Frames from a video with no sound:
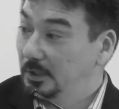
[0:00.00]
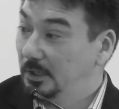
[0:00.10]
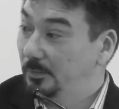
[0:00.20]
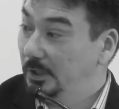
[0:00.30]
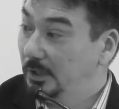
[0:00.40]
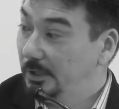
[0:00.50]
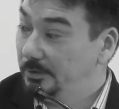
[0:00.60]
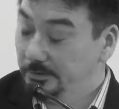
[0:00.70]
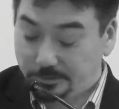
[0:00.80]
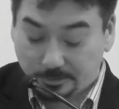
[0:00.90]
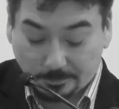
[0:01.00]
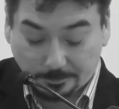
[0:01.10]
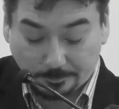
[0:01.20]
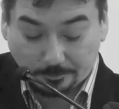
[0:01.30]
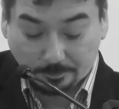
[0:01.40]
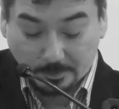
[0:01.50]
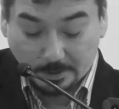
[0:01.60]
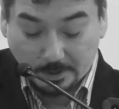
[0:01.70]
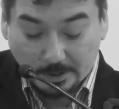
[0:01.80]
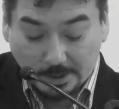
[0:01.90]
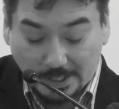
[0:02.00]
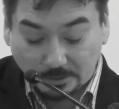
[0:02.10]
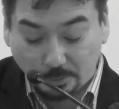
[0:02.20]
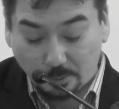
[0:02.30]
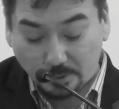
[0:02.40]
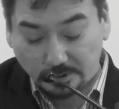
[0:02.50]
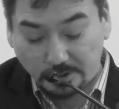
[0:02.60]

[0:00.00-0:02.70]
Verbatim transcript: among others. As we work